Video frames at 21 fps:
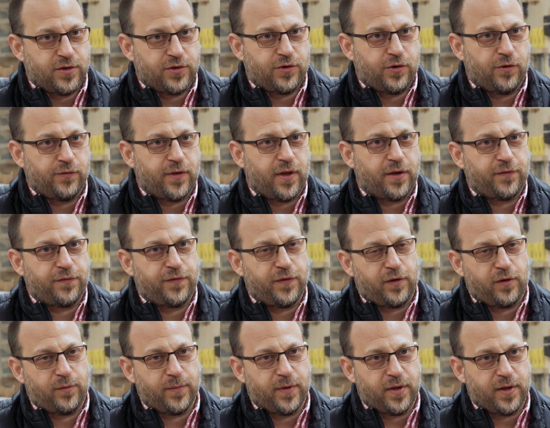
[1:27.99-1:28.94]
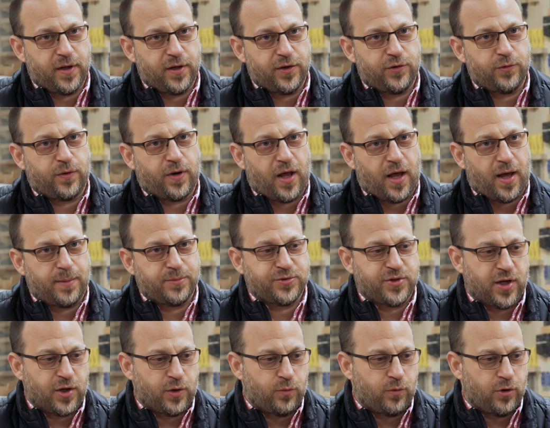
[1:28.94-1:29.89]
turn that filament into an
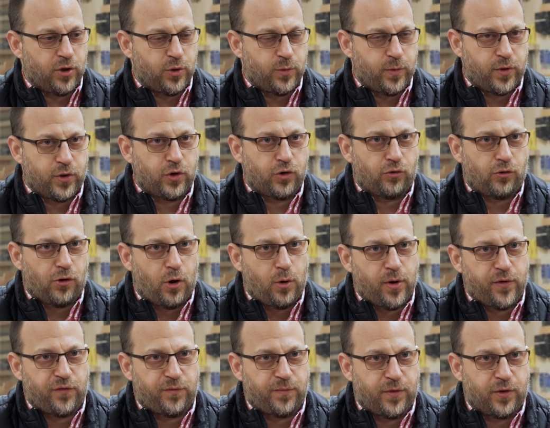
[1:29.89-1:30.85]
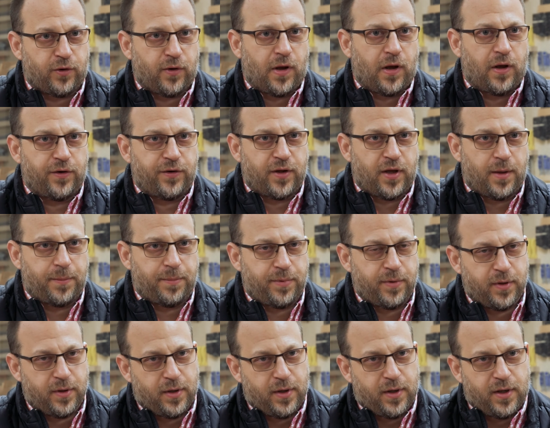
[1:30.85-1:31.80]
object where you would grow it from the ground up,
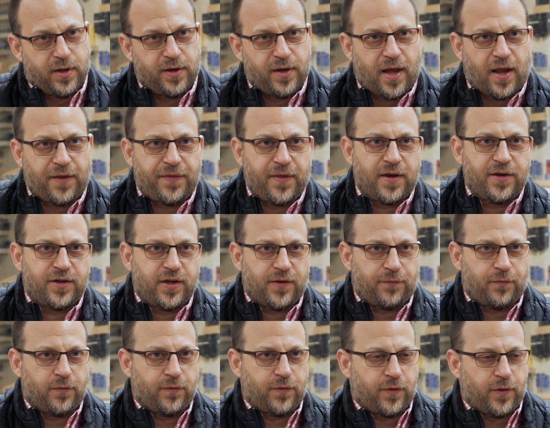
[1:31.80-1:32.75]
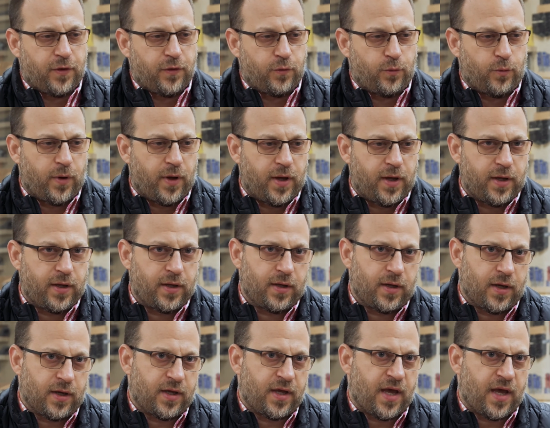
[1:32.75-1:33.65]
not that different than the way a